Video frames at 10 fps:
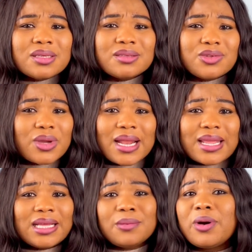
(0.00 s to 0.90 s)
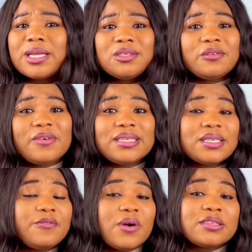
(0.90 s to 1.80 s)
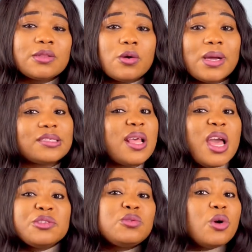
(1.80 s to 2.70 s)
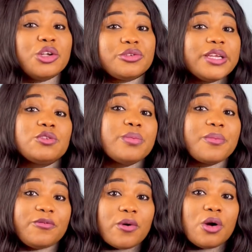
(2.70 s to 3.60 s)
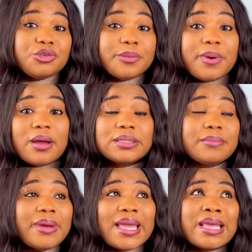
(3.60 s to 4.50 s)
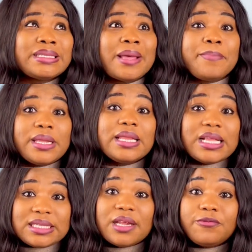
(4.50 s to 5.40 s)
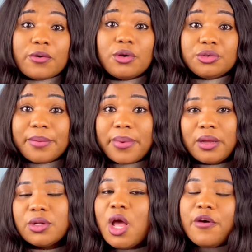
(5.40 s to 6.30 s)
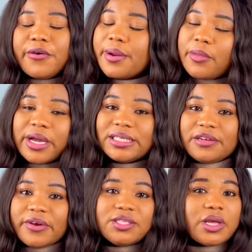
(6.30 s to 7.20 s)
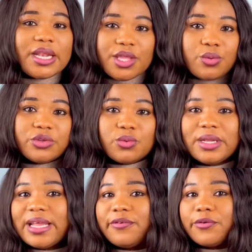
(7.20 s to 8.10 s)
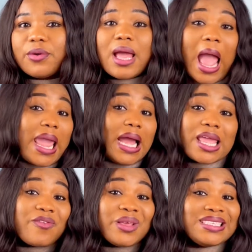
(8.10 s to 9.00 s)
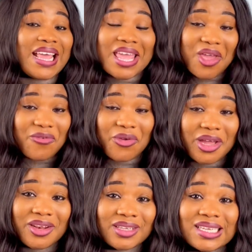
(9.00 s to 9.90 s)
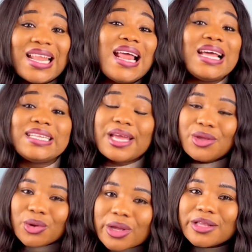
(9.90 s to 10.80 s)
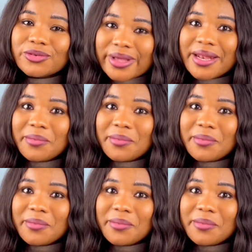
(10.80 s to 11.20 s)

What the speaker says: You can get a mortgage advisor for as low as 200 to maybe 400 pounds. In my case, I paid less than 400 pounds for a mortgage advisor, and he was wonderful. I can give you his link if you're in Northern Ireland and you're looking to get a